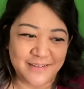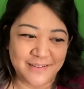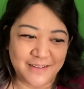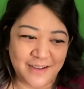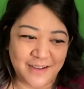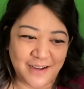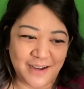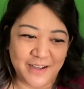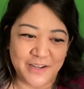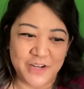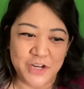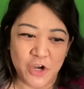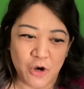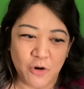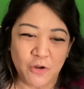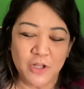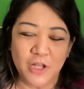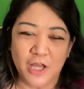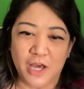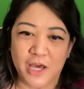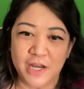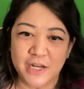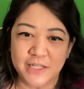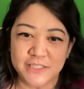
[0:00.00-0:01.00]
I know a
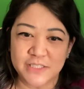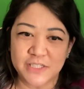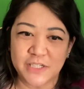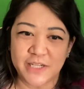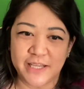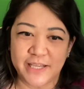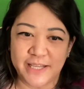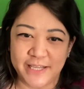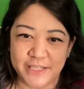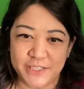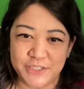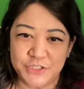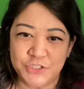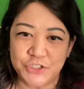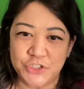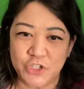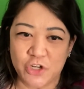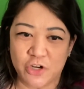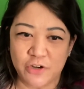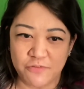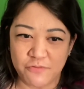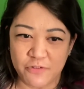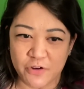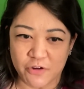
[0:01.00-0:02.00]
lot is going to hinge
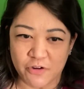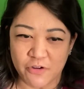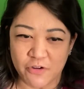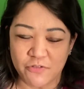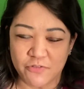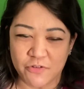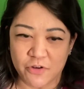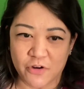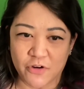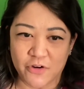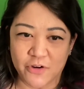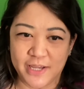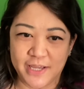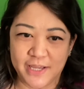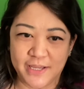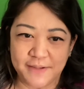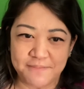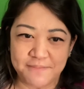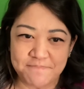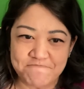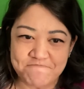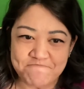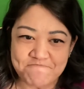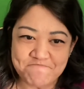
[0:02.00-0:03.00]
on very, very
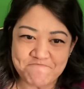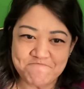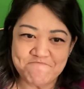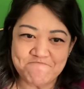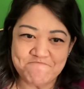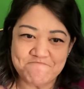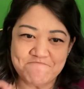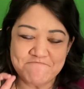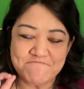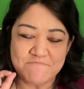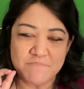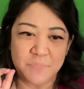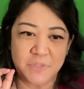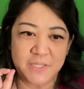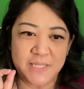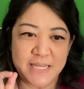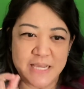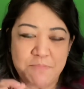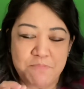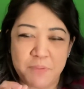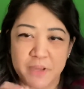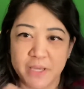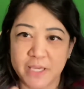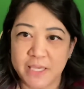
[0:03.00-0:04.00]

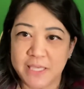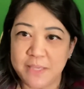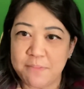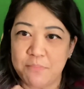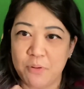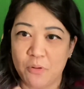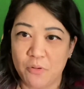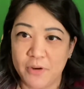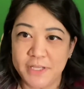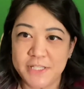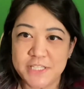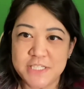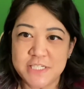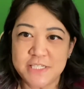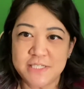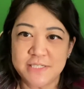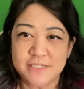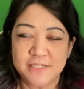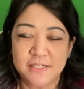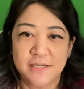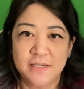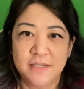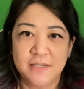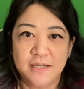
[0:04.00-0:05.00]
nitpicky points,
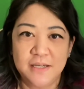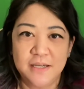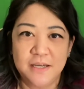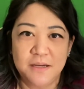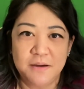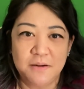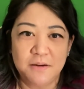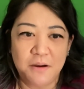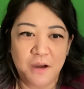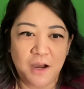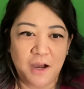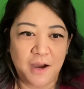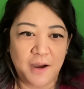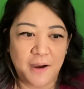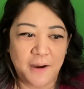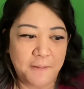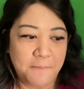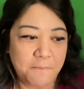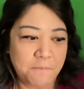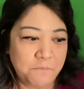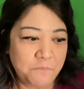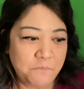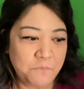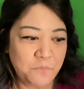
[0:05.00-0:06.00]

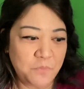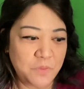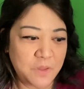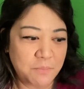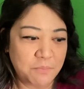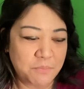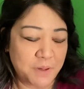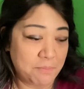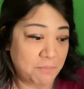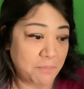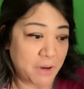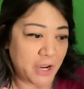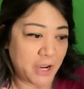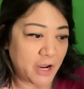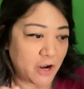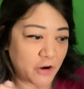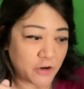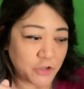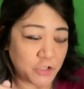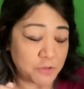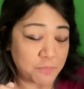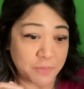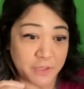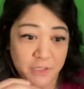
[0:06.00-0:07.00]
but my
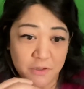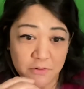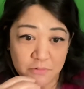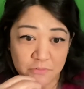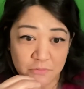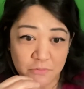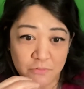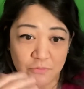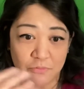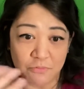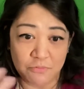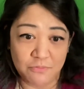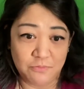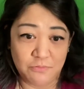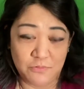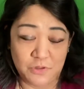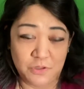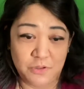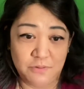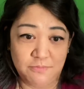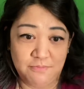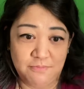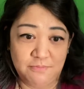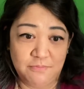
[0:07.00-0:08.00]
argument
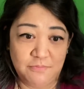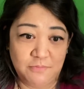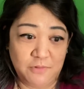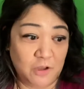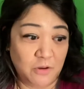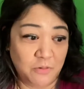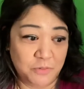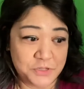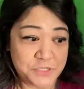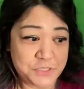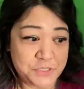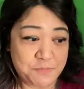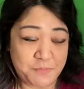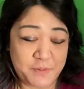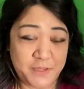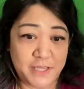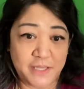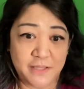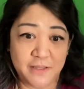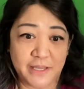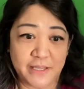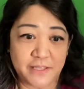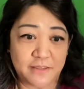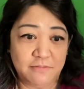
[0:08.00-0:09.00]
would always
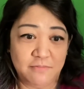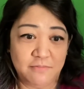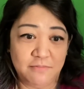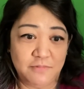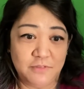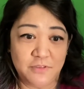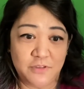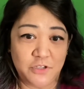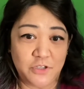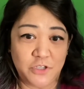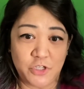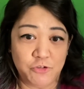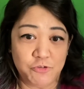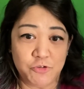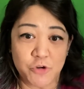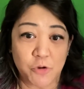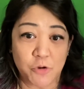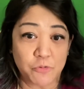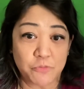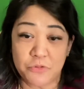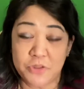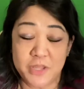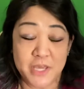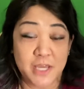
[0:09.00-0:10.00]
be, like, you
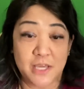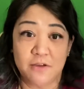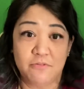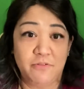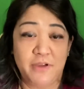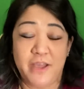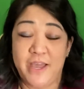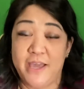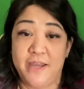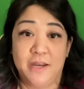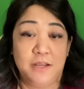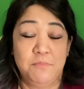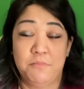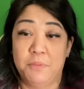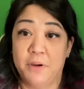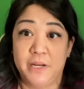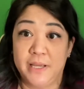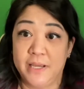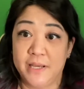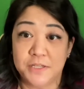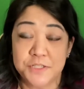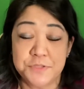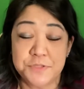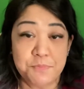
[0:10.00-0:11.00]
don't think of
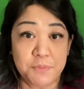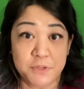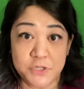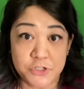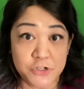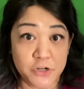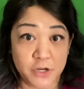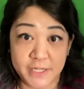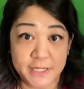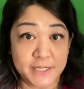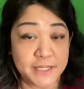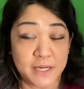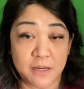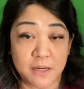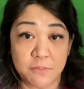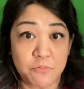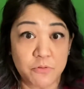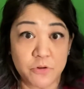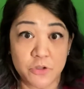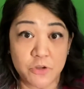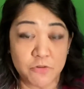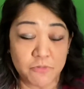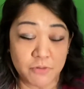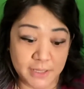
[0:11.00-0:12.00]
anybody else but Johnny Depp
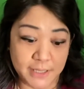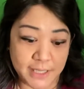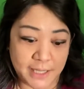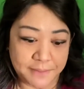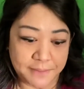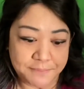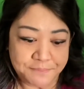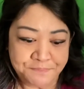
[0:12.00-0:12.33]
when you read that.